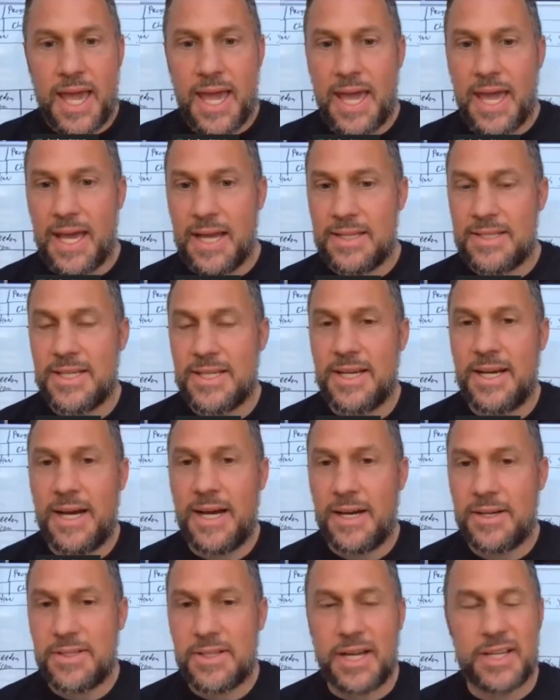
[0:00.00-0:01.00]
And
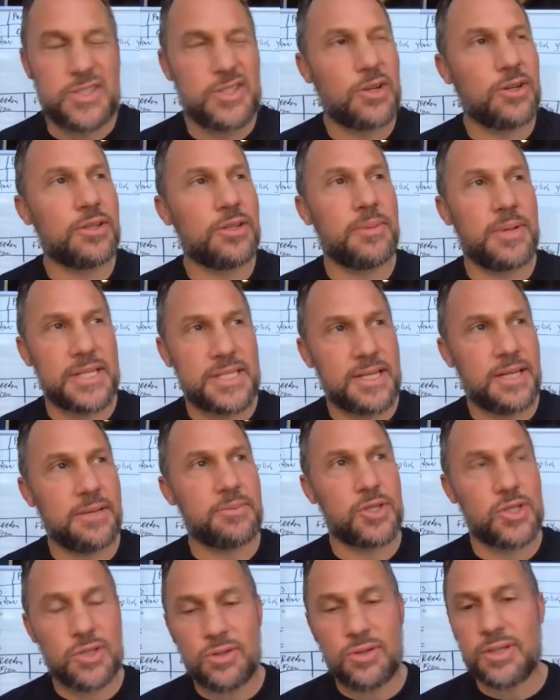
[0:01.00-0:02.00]
I told him, I said,
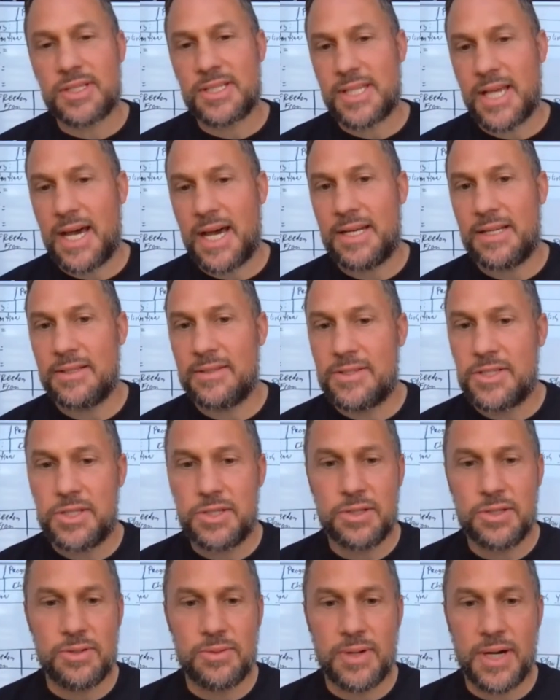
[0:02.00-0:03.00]
I'm so excited
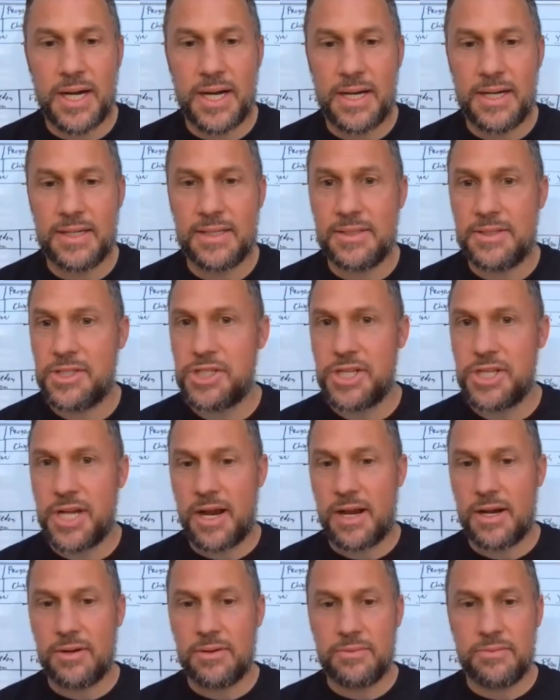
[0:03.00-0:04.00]
to
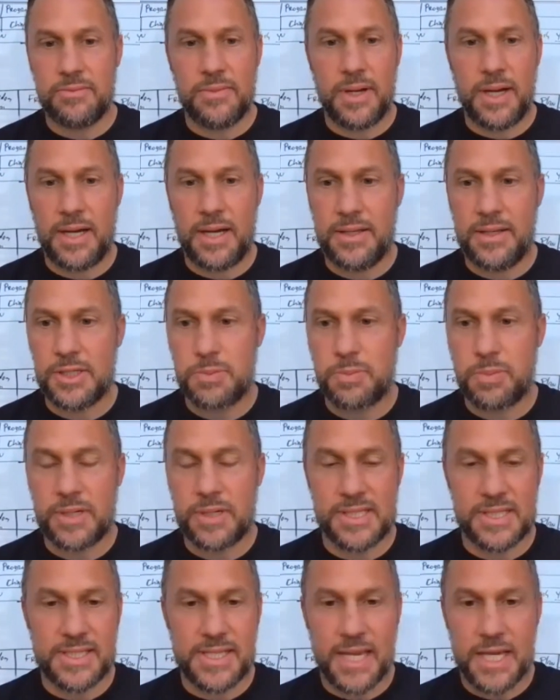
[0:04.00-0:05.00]
share this
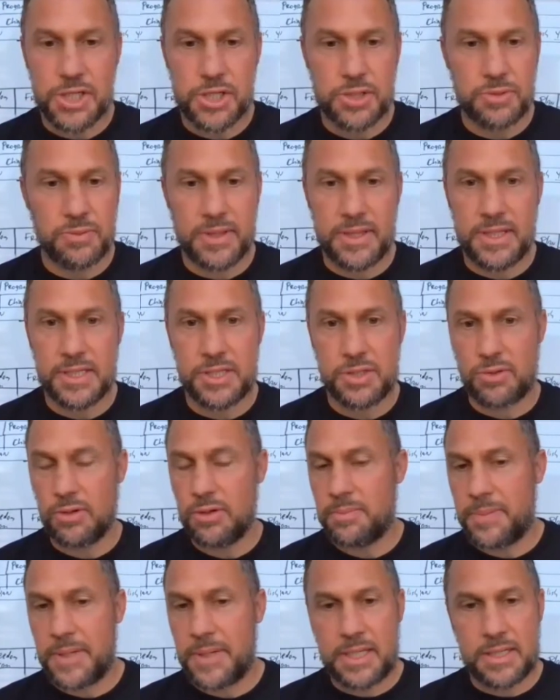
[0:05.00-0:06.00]
presentation with this
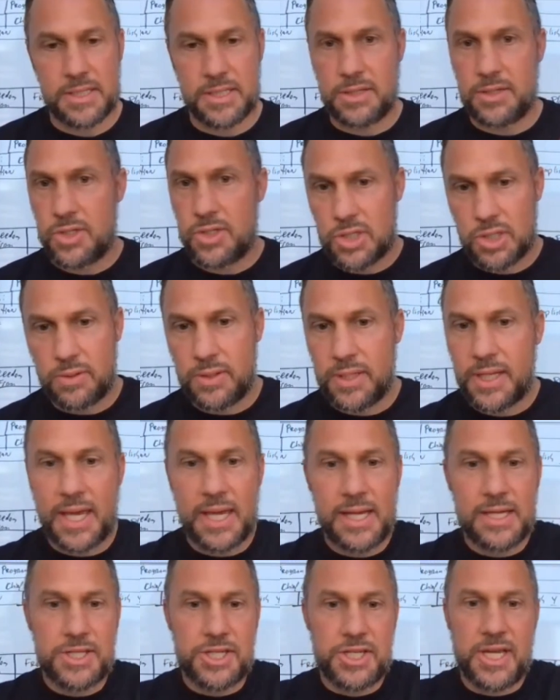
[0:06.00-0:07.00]
group because they're so
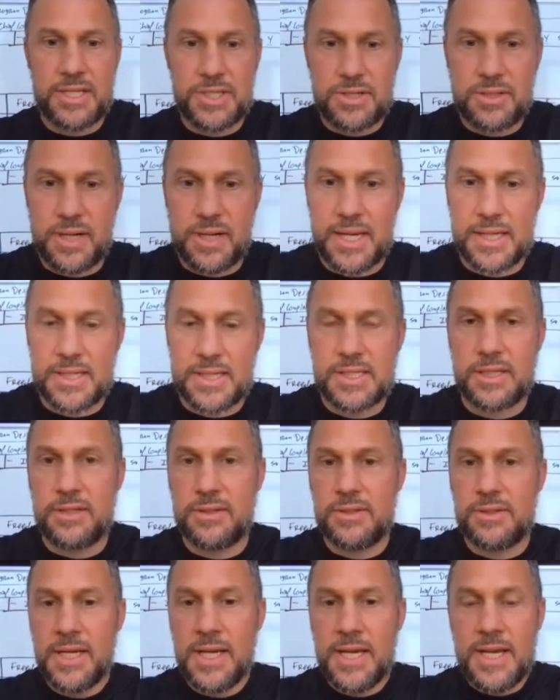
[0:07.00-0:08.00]
engaged yesterday.
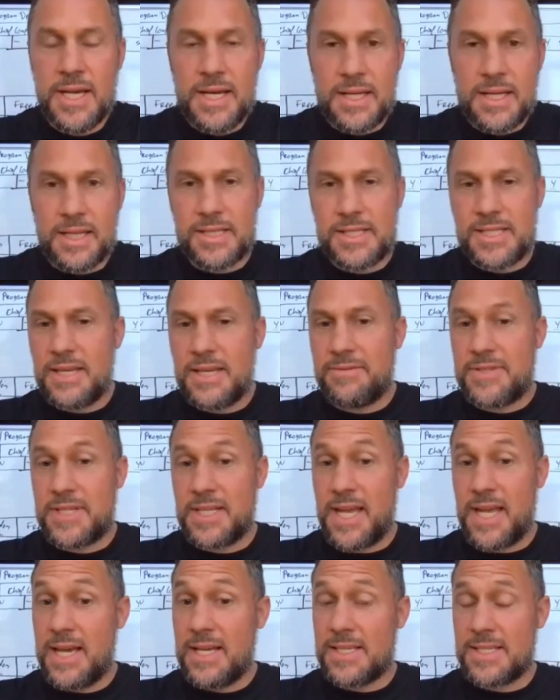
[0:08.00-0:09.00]
So let's see if
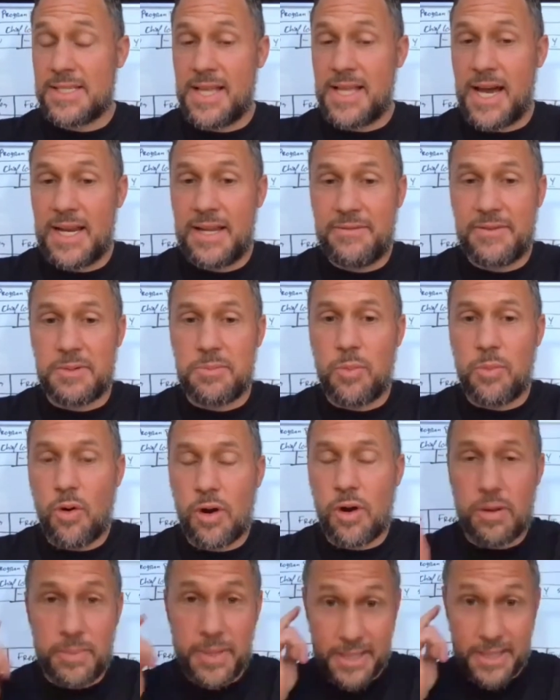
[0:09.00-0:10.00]
today is not even
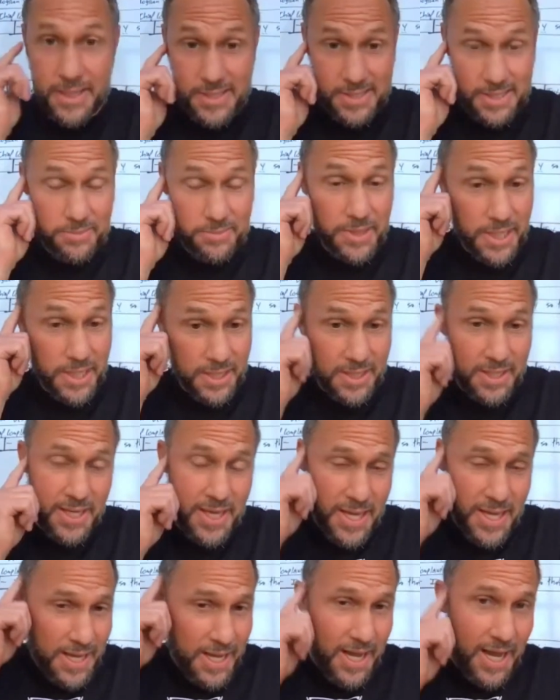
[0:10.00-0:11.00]
more, because I'm going
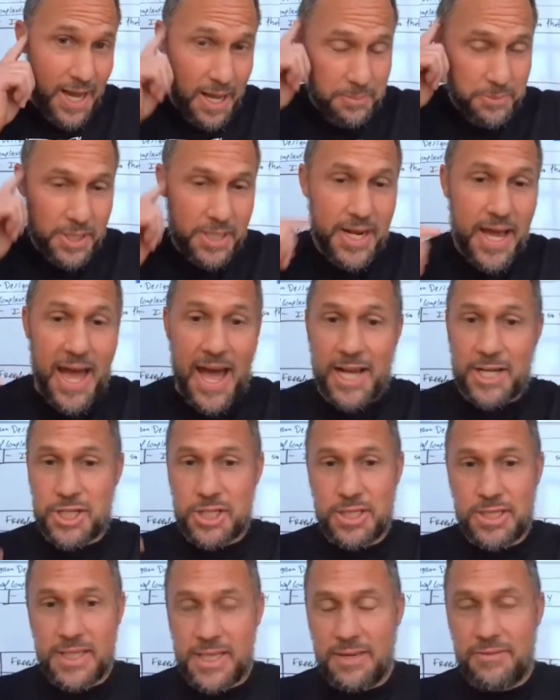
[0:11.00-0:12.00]
to
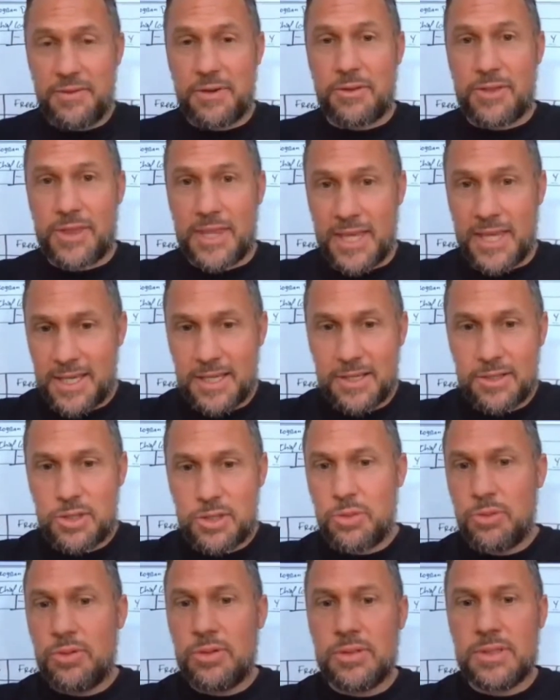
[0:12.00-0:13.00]
actually give you thinking
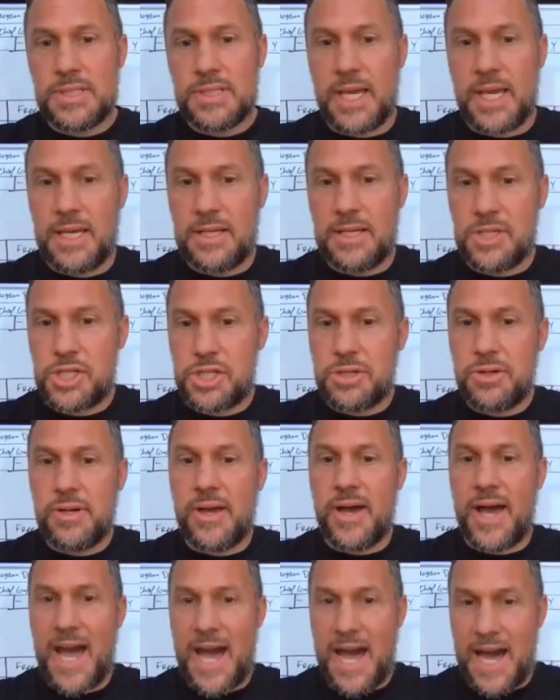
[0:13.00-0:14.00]
tools and show
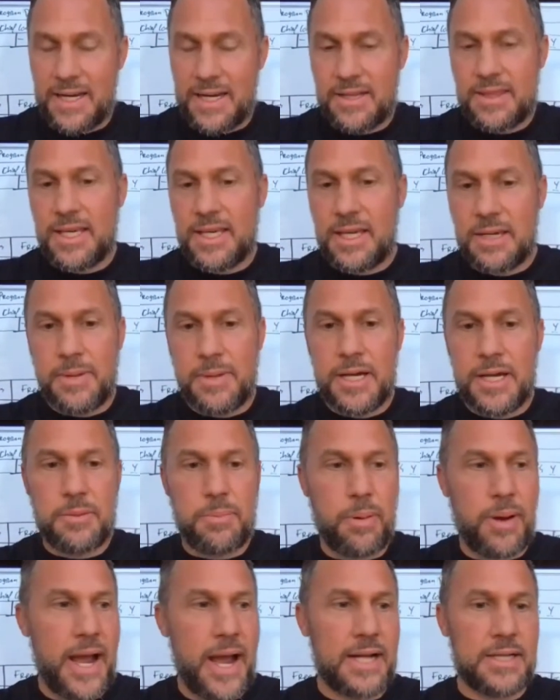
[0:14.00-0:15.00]
you how to think about your
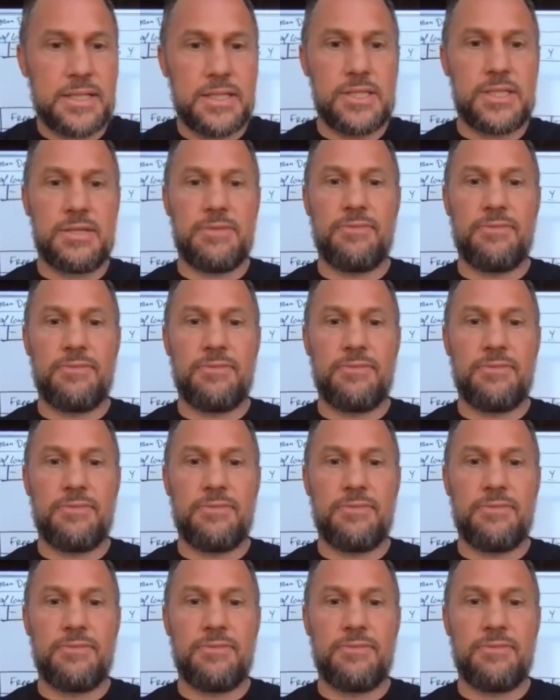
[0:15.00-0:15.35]
practice